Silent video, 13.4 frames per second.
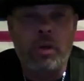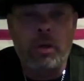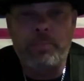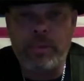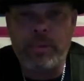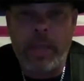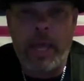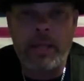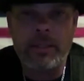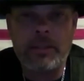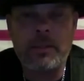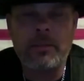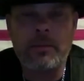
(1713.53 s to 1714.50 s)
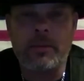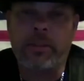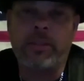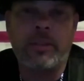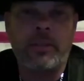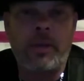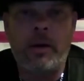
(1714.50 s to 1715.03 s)
plants, the
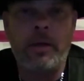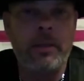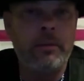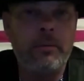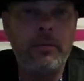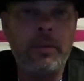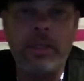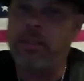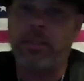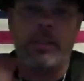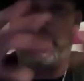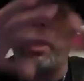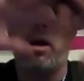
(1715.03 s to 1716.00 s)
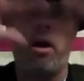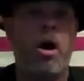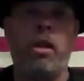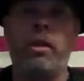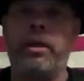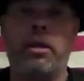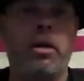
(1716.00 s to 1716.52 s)
sun is like
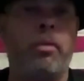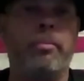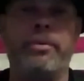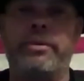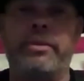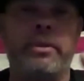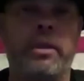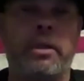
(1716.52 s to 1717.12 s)
all encompassing.